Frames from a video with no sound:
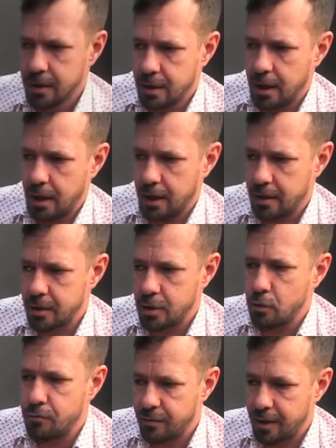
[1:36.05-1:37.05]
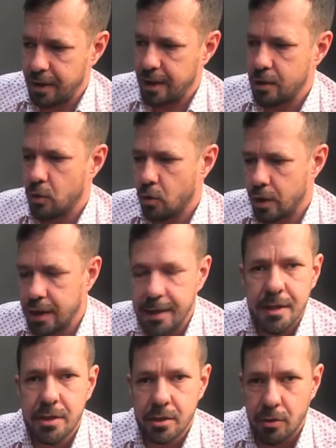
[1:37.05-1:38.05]
UV or
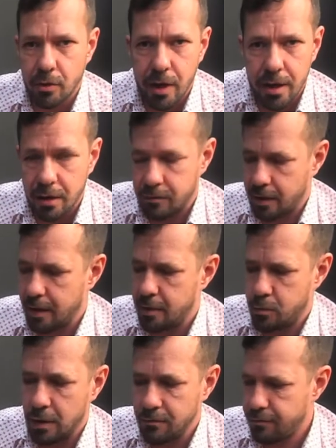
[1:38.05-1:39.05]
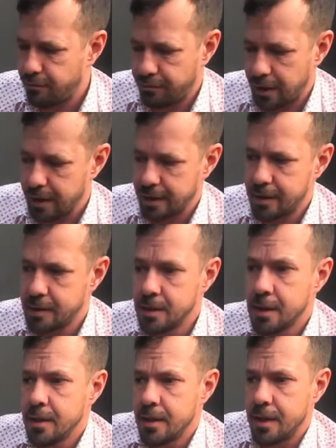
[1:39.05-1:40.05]
heat or any of that. It won't fade,
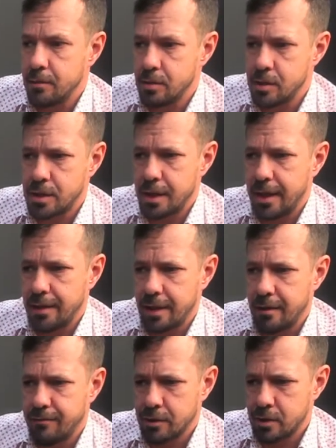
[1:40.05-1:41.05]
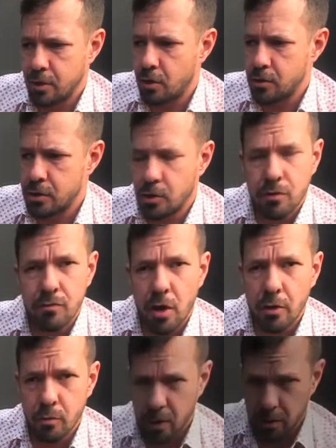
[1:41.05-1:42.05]
it will stay there for as long as your
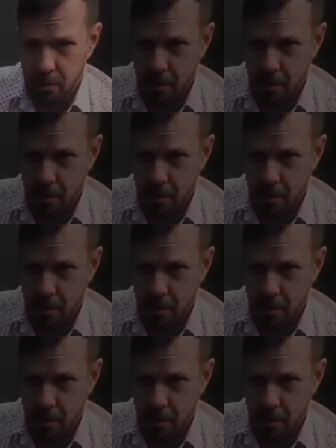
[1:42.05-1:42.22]
Ron will.